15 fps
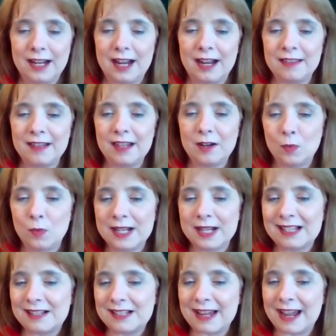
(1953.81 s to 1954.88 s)
And then
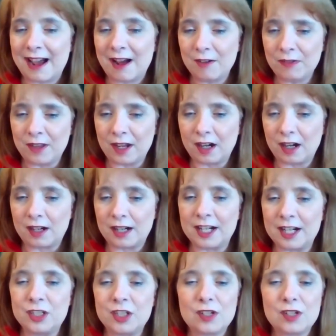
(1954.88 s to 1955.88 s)
once it's out there and